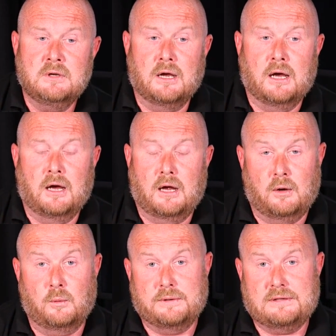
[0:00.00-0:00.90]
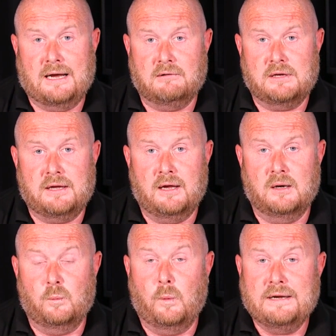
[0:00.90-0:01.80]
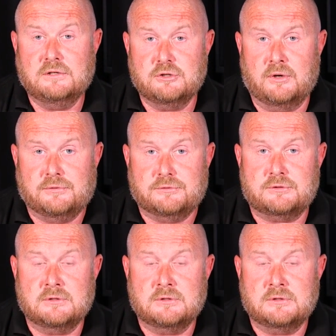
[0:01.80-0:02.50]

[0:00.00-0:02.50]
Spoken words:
along with Gary Hill and Wayne Johns.